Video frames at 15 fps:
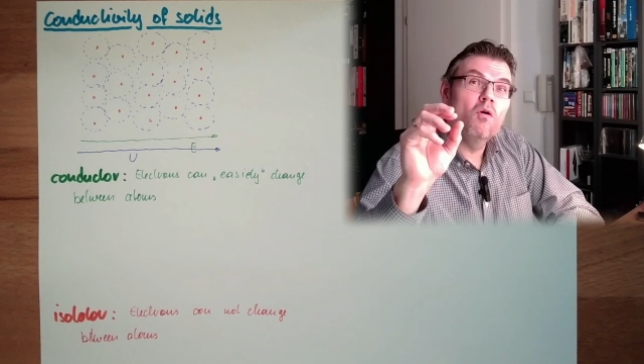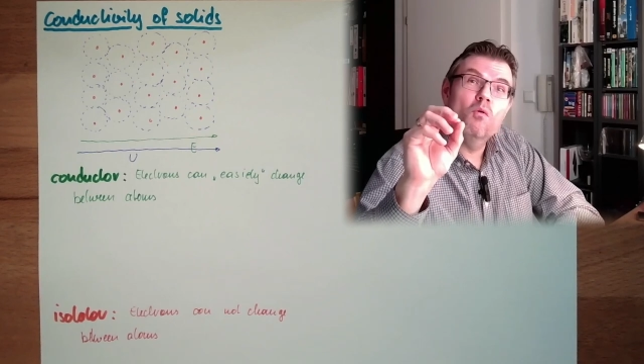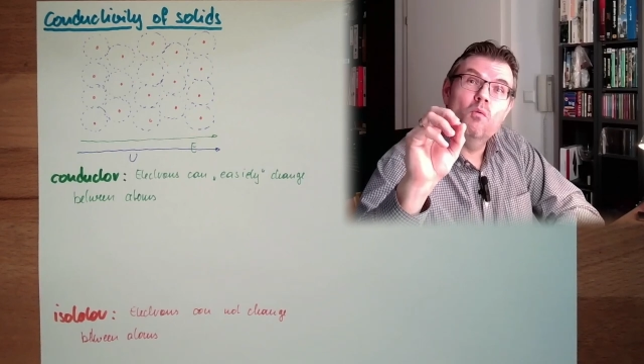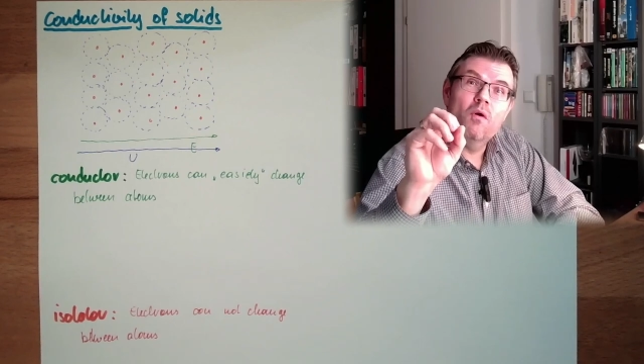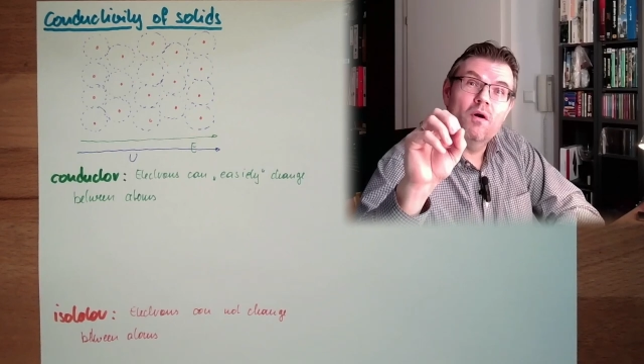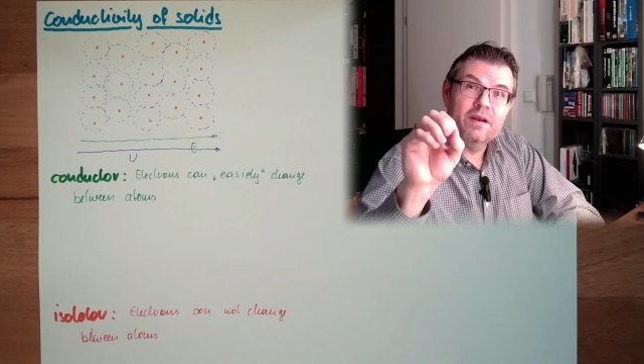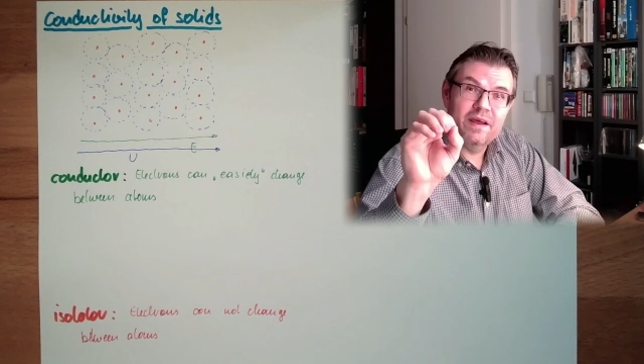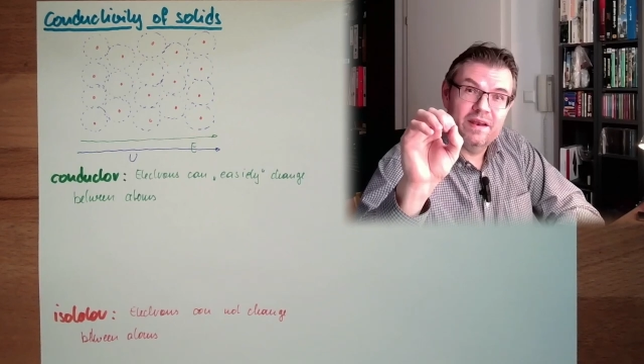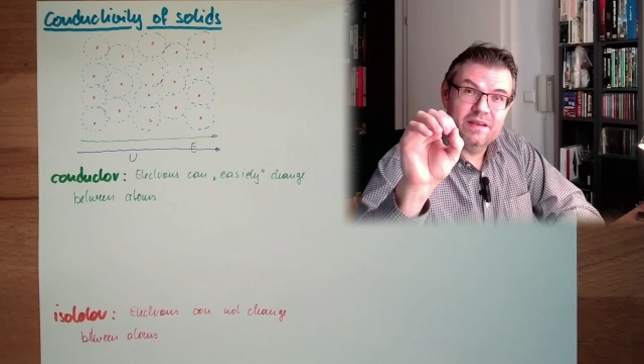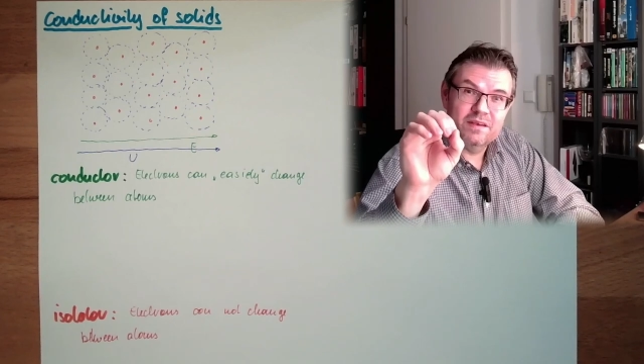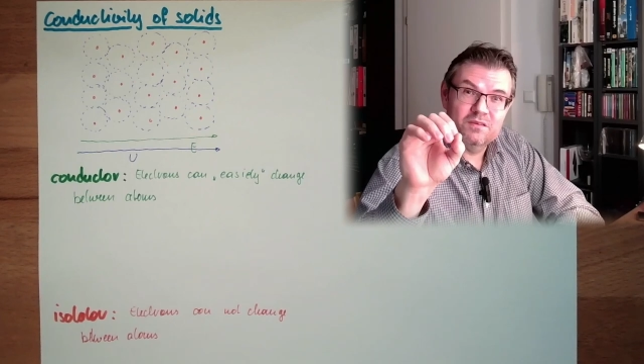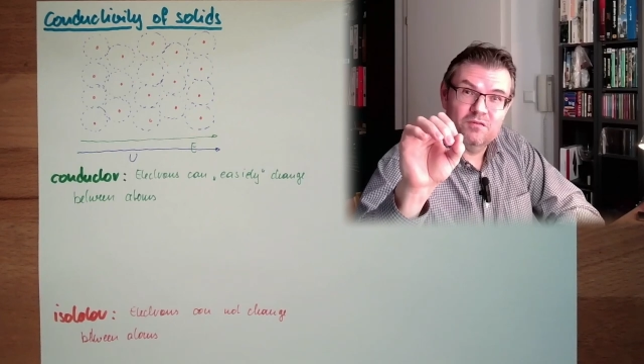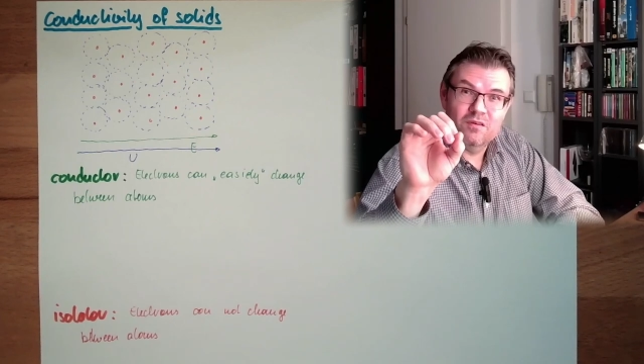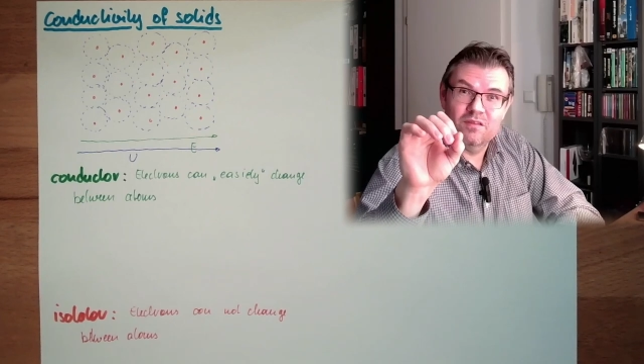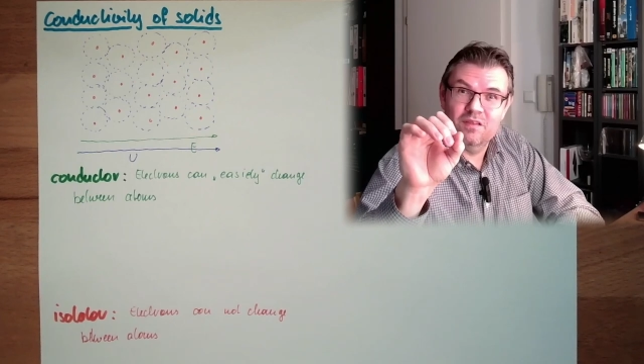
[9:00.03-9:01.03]
or one
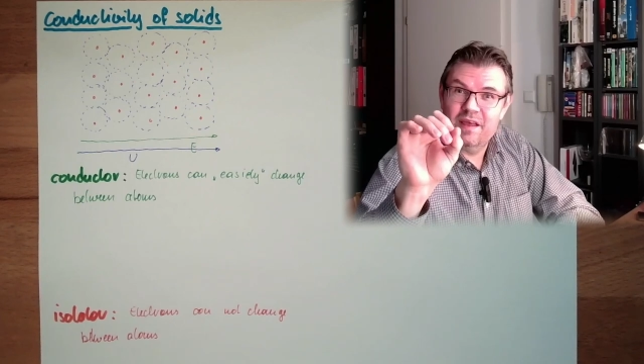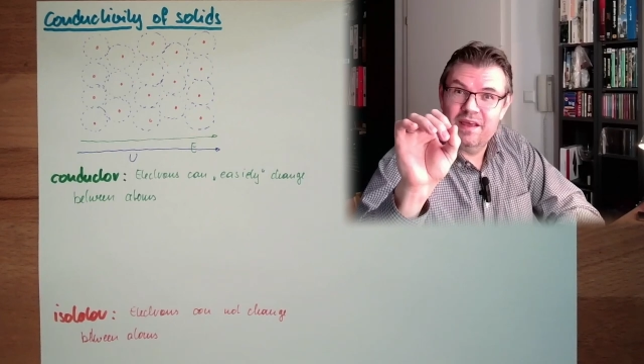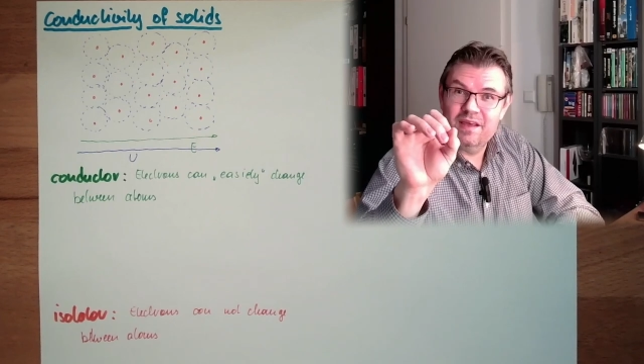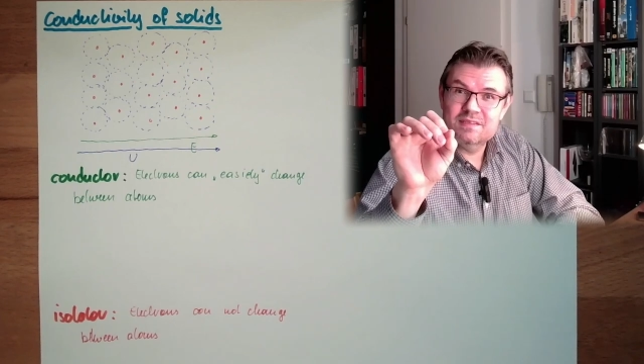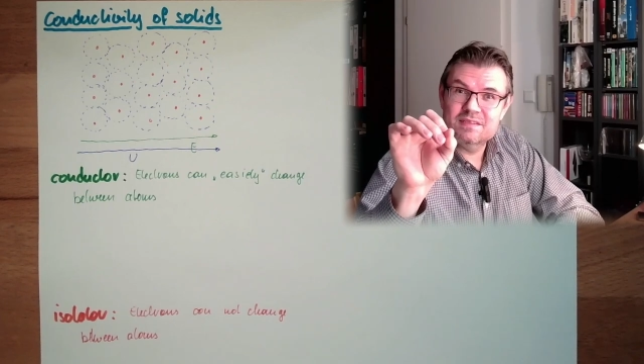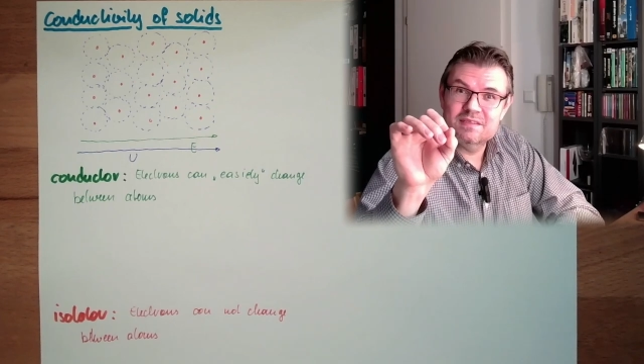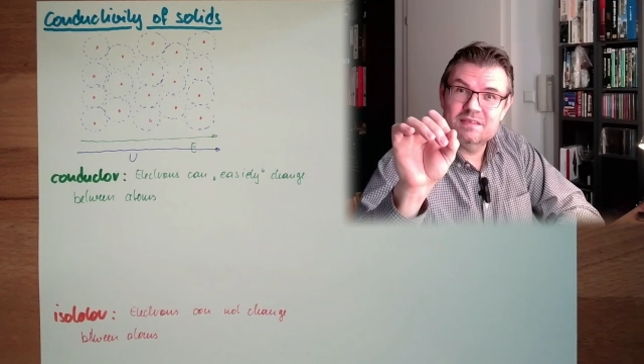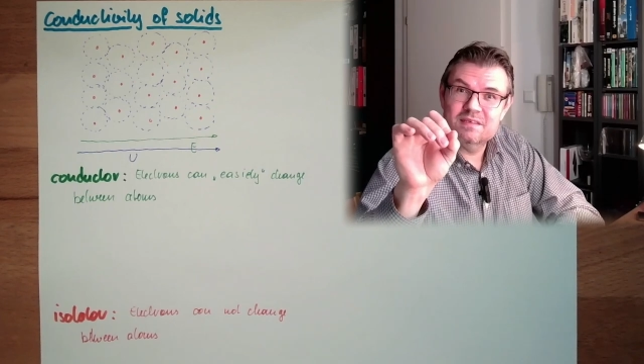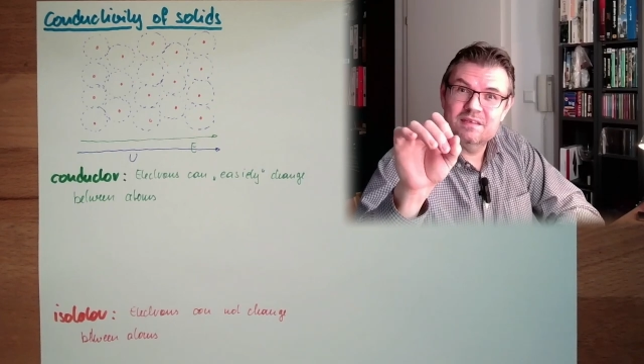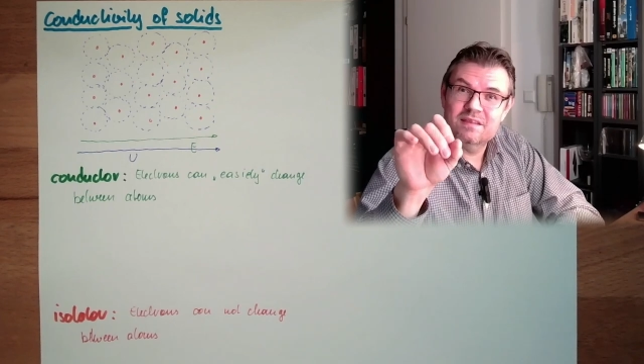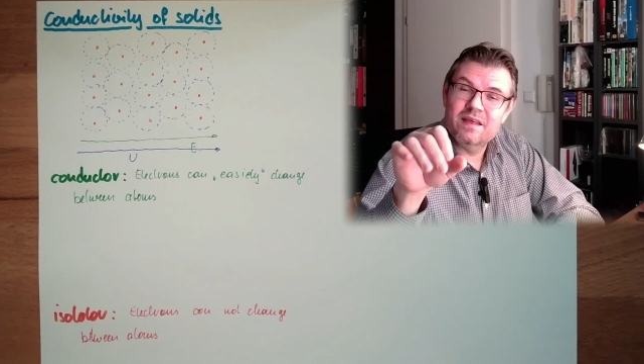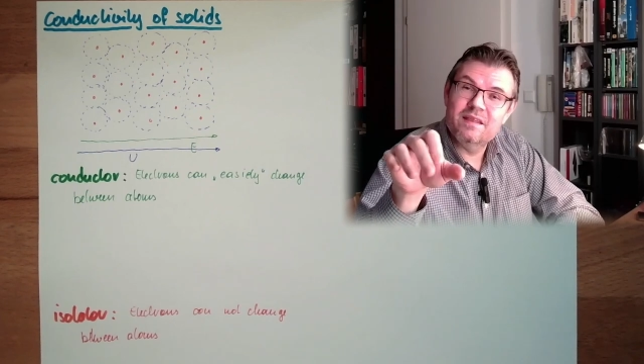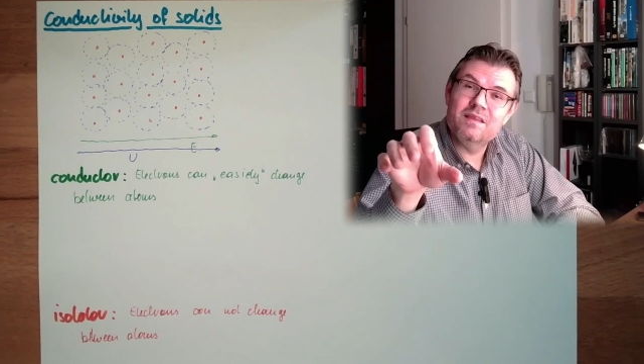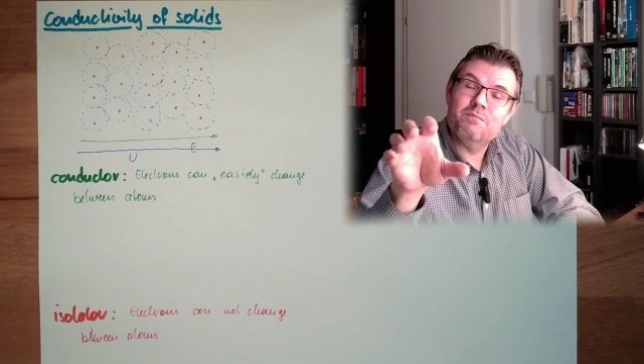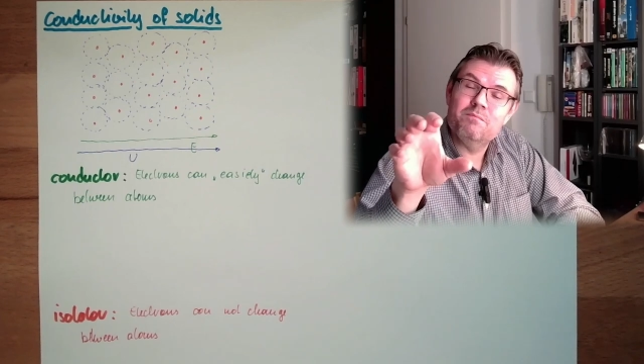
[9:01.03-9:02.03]
electron less
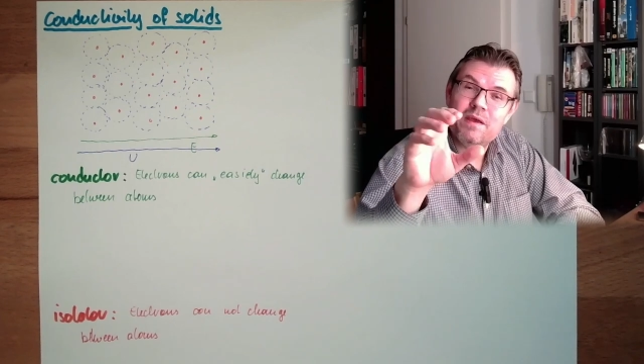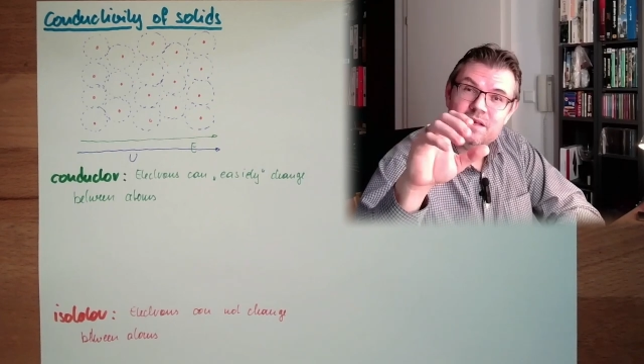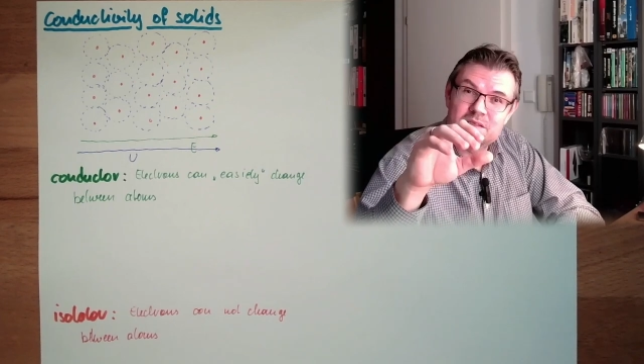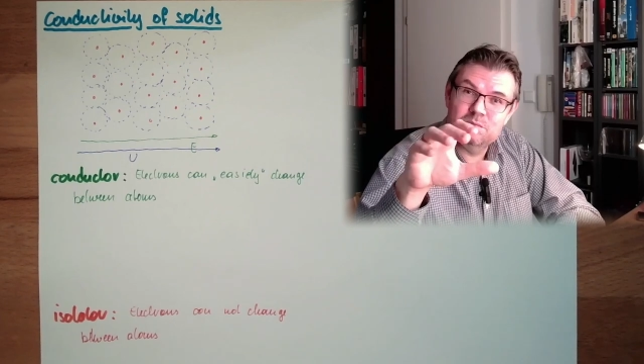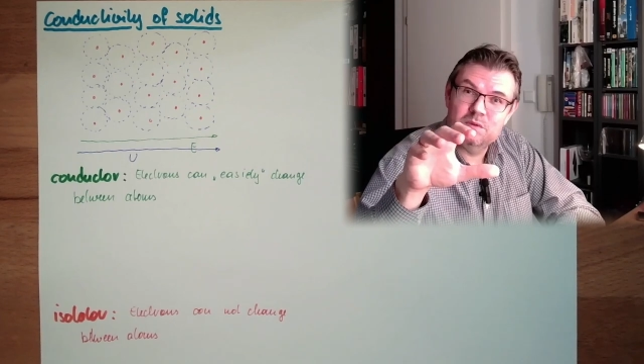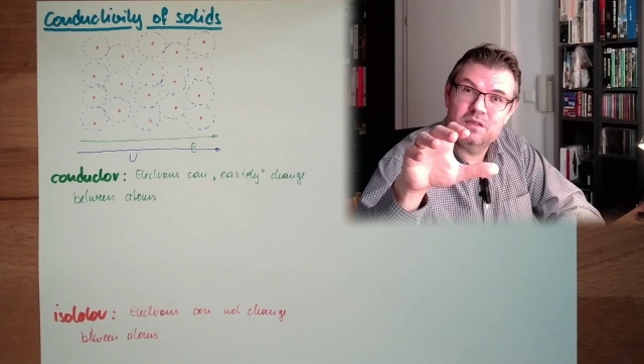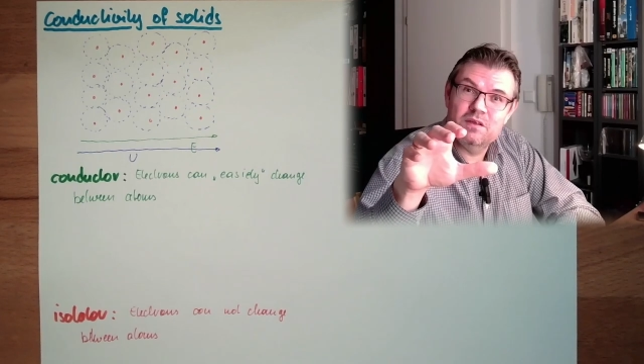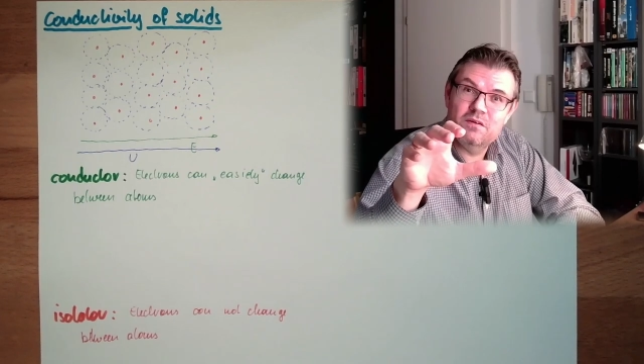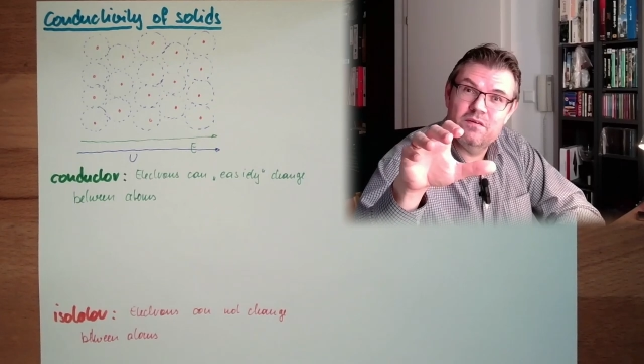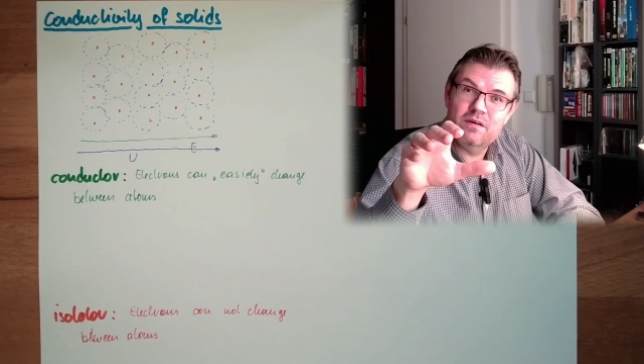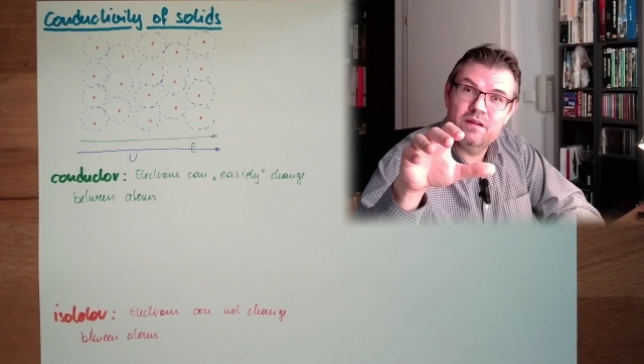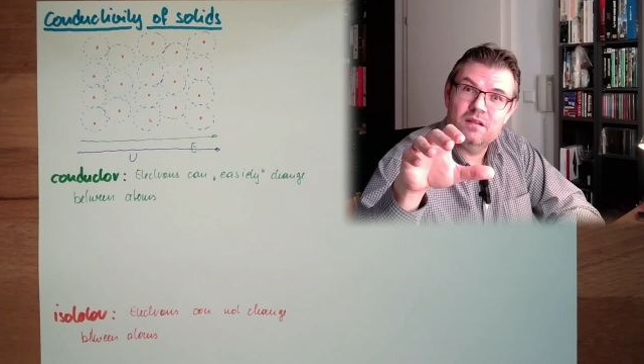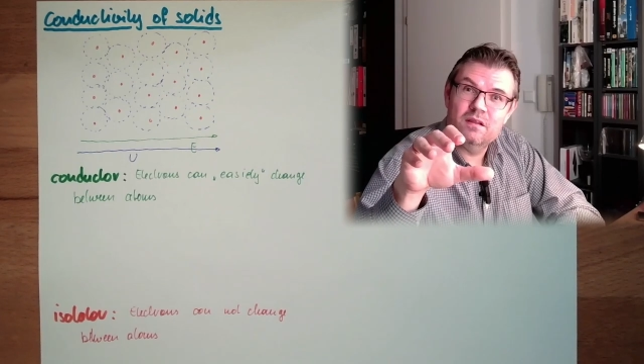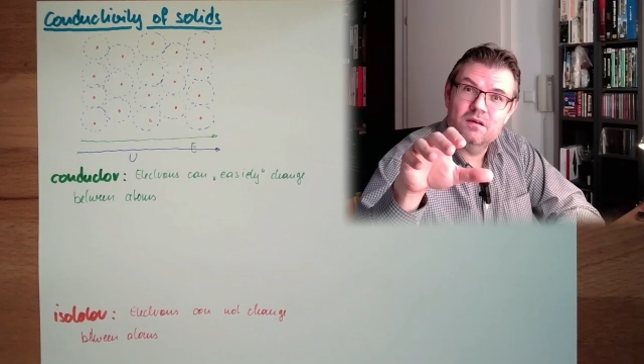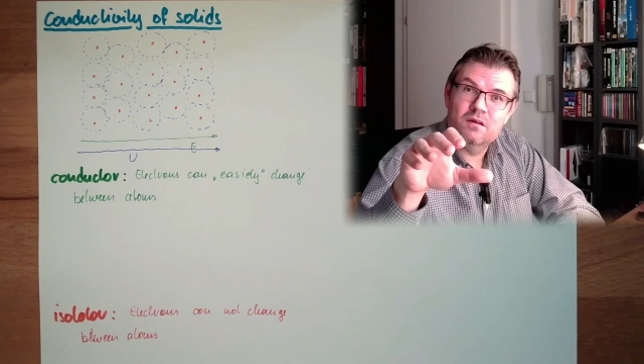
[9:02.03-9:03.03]
than the base material,